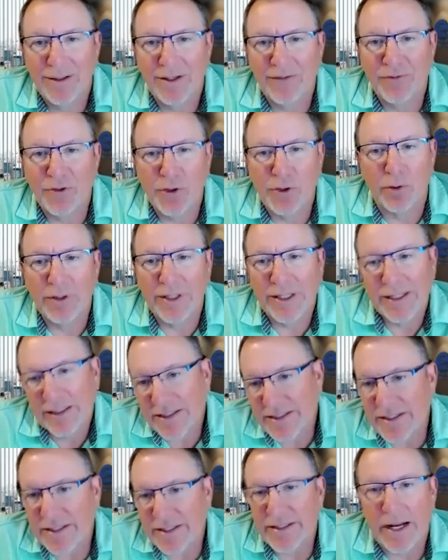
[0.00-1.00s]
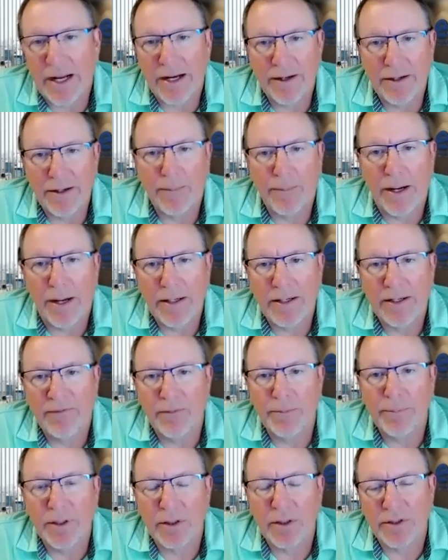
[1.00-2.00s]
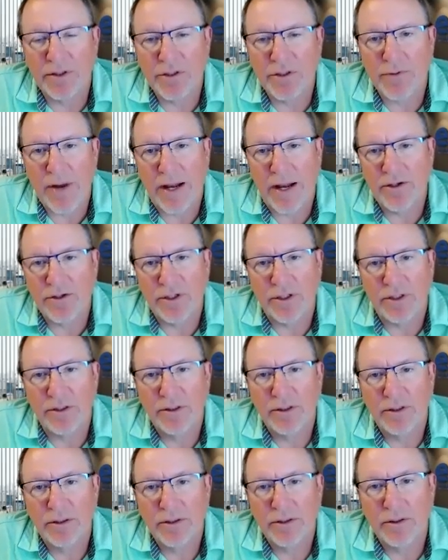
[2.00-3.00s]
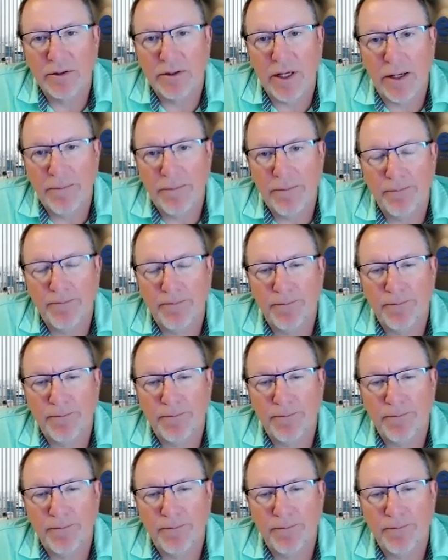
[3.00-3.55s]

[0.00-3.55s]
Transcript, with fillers: If you're only listing, that might even be a good strategy, okay?